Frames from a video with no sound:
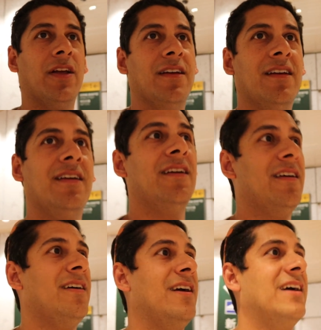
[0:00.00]
it.
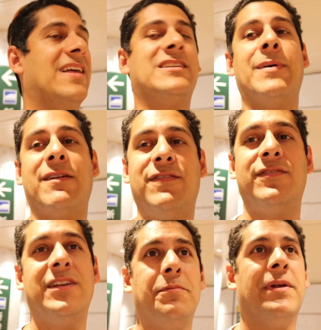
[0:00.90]
And that's about a
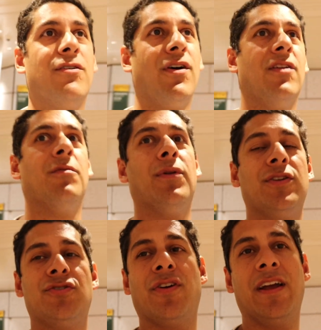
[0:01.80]
15 minute ride on the
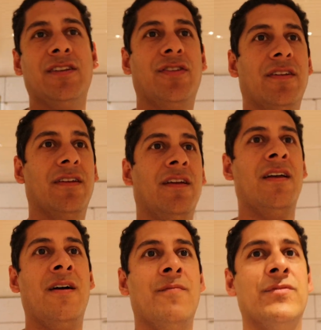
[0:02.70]
bullet train to
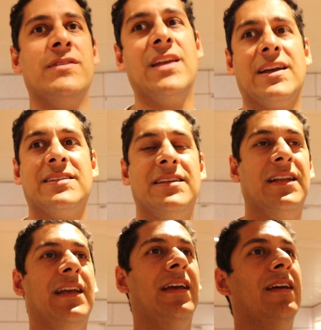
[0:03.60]
the next
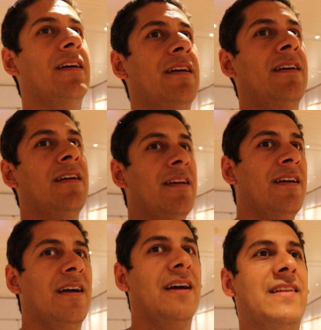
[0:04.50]
city.
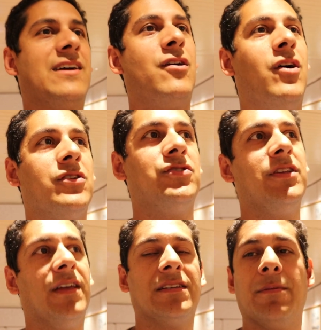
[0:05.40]
And that cost, she
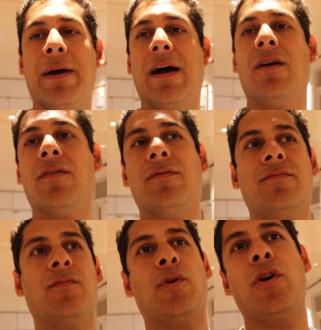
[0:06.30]
thinks about,
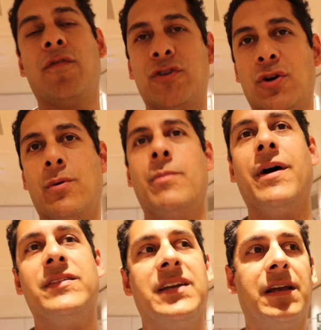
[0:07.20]
well, no, for sure when we
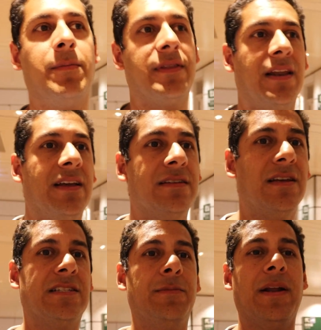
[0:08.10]
buy the ticket, but they
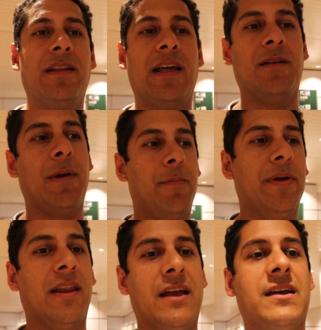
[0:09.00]
estimated that it might
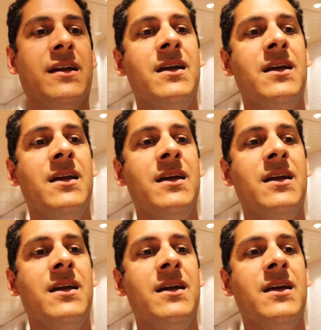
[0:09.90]
be like